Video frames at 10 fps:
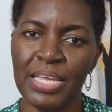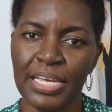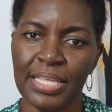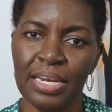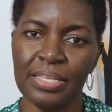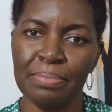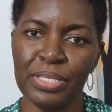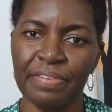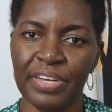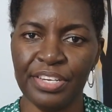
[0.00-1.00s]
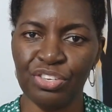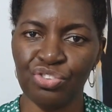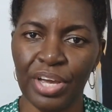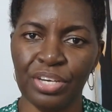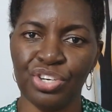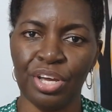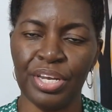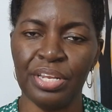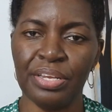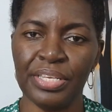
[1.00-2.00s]
make it a little bit of a
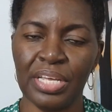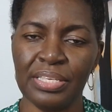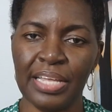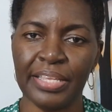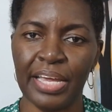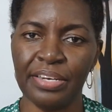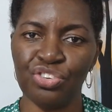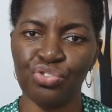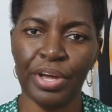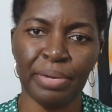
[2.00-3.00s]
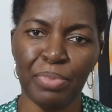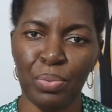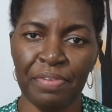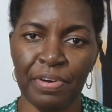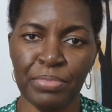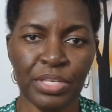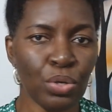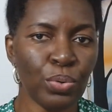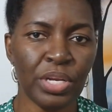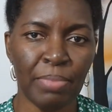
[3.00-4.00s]
distraction in the sense that I distract them away from the
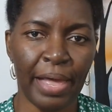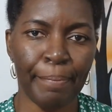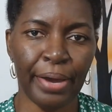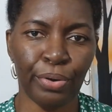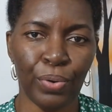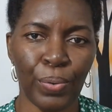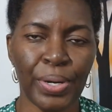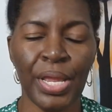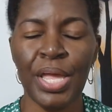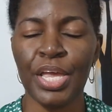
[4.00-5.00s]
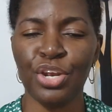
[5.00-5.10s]
sound in my background